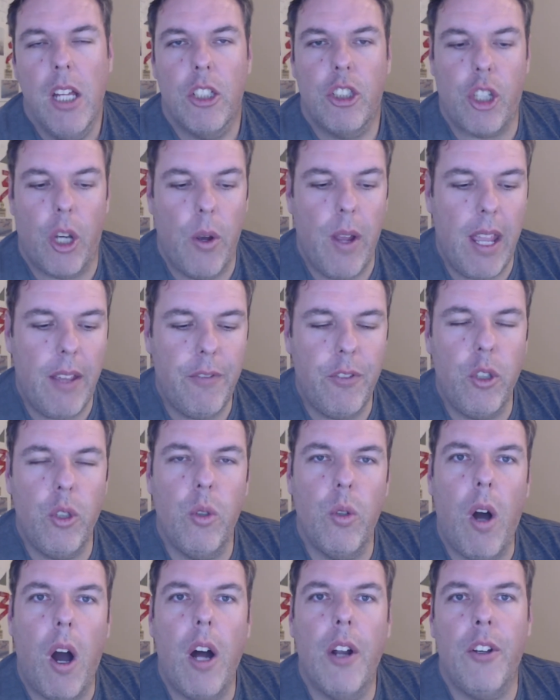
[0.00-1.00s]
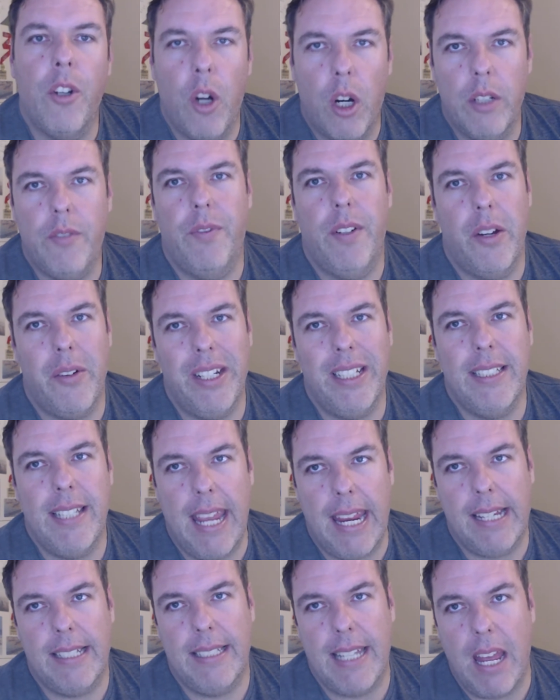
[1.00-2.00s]
So if you are not very
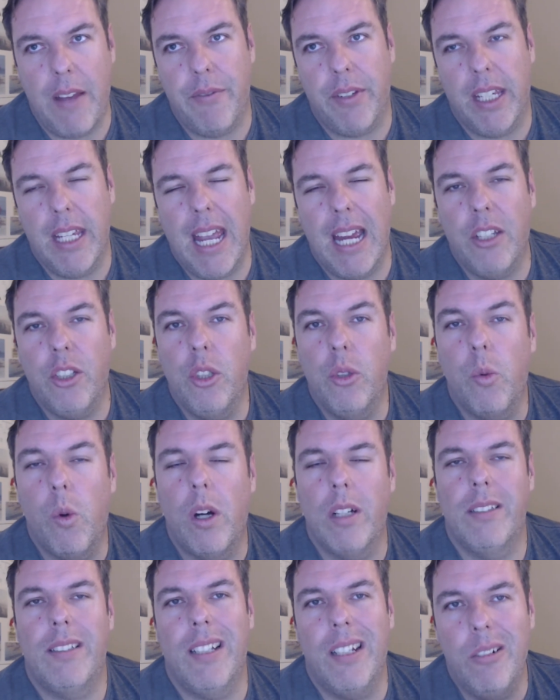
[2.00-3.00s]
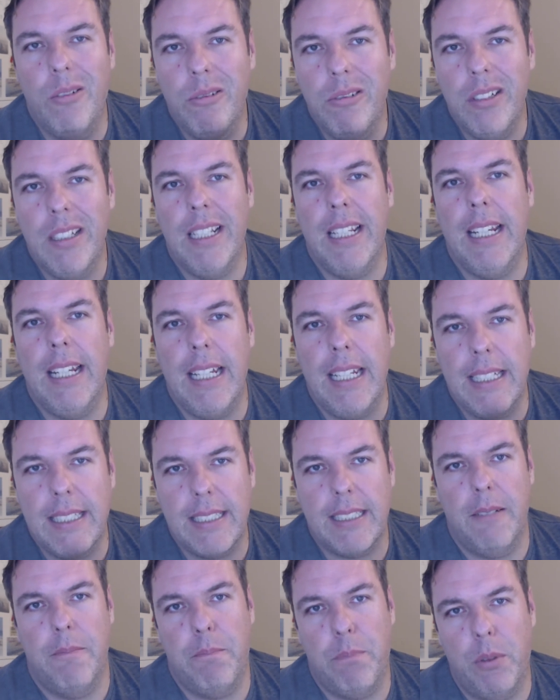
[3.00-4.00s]
tech savvy and you want a really
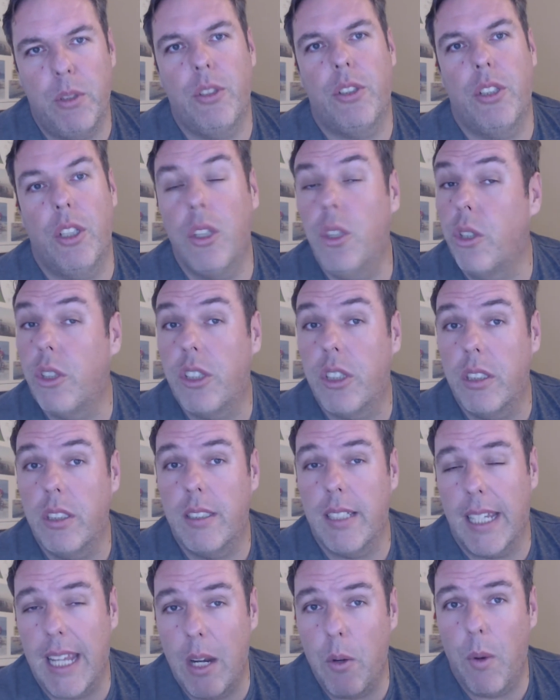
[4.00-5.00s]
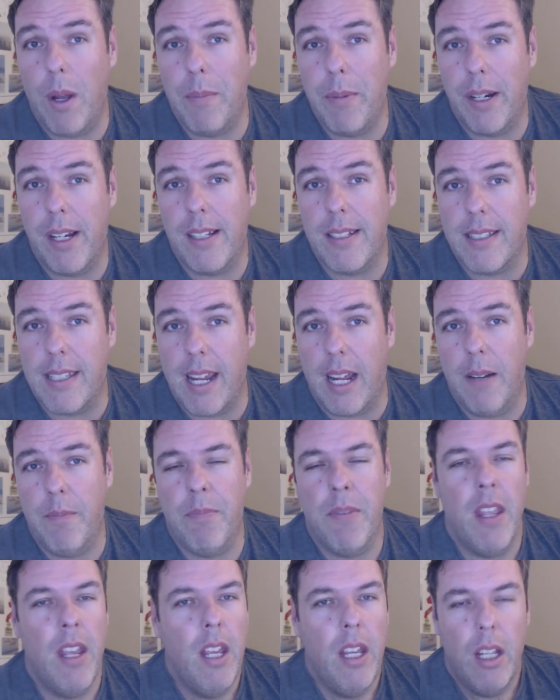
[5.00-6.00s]
simple solution to get webinars
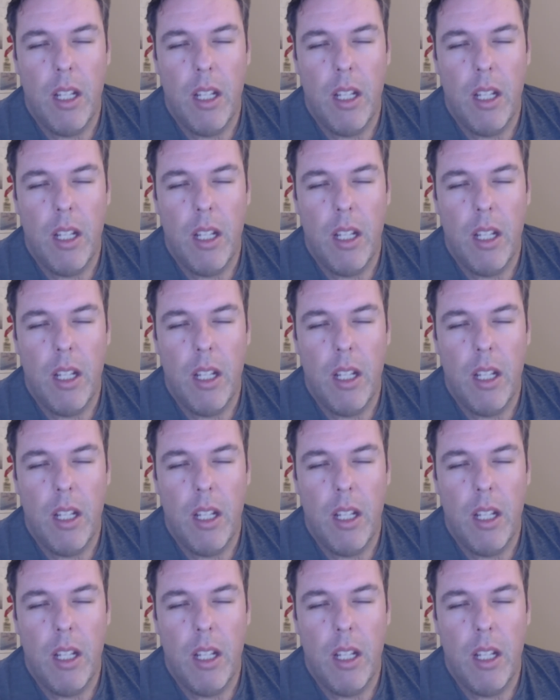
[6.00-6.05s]
done,